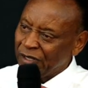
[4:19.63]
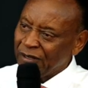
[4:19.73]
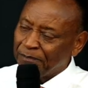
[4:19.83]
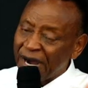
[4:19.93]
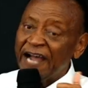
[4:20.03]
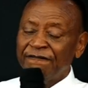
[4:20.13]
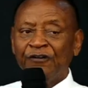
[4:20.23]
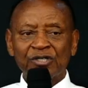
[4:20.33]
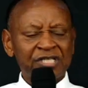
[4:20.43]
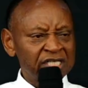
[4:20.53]
by
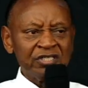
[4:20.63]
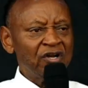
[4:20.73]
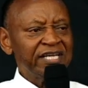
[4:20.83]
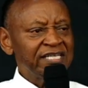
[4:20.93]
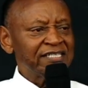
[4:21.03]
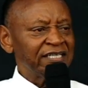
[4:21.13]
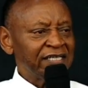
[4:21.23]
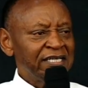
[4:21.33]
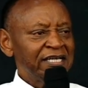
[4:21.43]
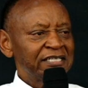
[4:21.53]
force. It's not easy.
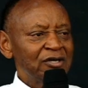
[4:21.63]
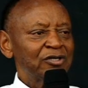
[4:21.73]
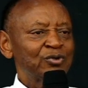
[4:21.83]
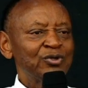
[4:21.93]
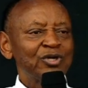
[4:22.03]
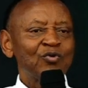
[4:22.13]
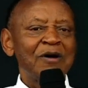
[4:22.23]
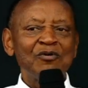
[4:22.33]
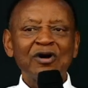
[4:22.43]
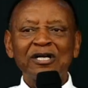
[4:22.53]
Sio tu ni
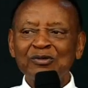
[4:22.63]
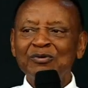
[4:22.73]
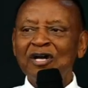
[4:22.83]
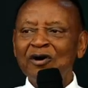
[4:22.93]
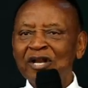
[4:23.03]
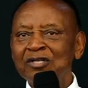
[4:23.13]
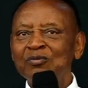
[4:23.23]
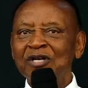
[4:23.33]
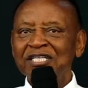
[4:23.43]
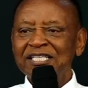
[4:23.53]
kuamuka tu mnaona tu
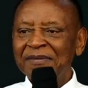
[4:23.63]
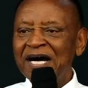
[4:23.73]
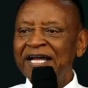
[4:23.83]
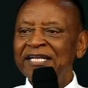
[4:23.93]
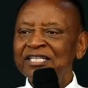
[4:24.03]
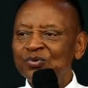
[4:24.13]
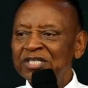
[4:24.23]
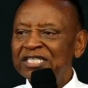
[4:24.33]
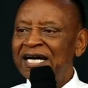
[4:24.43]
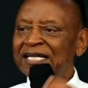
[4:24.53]
mnasema honey, ah,
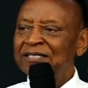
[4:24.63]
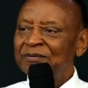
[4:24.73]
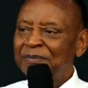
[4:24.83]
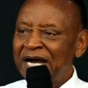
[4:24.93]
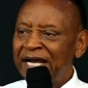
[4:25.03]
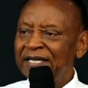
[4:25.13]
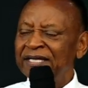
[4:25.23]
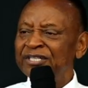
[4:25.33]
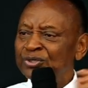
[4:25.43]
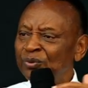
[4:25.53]
sweetheart, pie
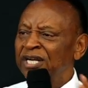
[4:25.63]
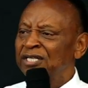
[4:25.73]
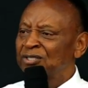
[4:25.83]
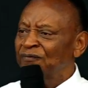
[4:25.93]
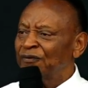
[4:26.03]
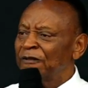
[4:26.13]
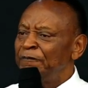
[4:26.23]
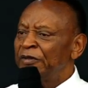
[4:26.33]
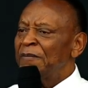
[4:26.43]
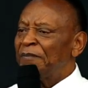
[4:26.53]
and so on and so forth.
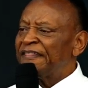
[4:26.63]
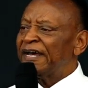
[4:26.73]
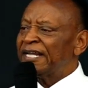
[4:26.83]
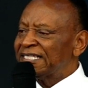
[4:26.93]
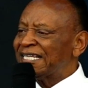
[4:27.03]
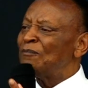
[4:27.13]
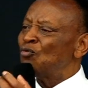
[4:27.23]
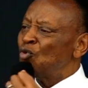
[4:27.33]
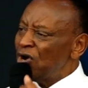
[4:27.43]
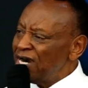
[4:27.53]
But there is
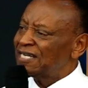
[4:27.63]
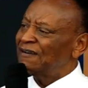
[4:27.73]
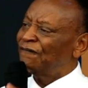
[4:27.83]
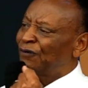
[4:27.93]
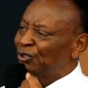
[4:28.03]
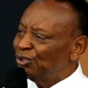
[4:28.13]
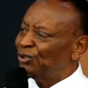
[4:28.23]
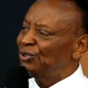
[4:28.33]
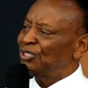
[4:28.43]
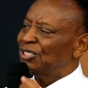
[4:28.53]
some work for
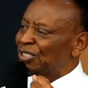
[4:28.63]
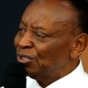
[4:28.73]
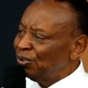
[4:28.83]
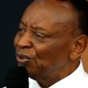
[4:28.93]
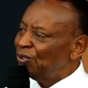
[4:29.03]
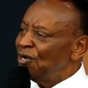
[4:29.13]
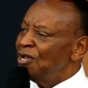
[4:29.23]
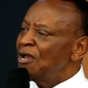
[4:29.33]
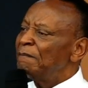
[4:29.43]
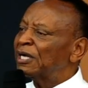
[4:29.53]
you to do
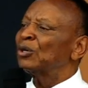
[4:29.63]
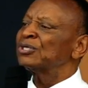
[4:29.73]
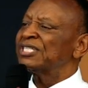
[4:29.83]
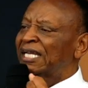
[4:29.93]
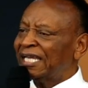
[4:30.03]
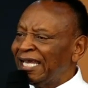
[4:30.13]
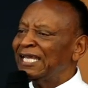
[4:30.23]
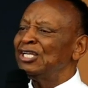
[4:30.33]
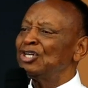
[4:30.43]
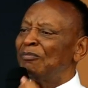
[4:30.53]
because the
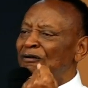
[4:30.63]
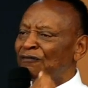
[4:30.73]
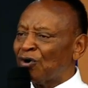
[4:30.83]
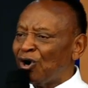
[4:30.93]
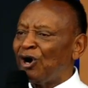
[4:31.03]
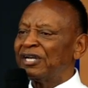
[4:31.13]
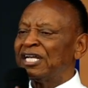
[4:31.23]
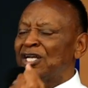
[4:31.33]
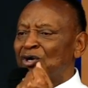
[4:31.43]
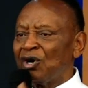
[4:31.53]
kingdom of God
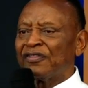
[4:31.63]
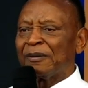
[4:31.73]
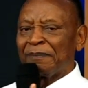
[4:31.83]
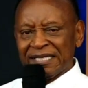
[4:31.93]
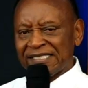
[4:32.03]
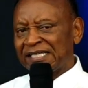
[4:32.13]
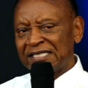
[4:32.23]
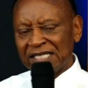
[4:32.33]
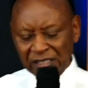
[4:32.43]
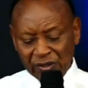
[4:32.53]
and all the blessings
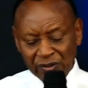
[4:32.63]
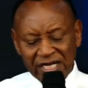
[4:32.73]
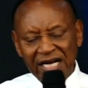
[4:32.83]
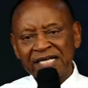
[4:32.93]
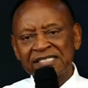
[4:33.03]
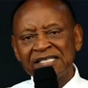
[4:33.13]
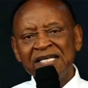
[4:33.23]
that the Lord has,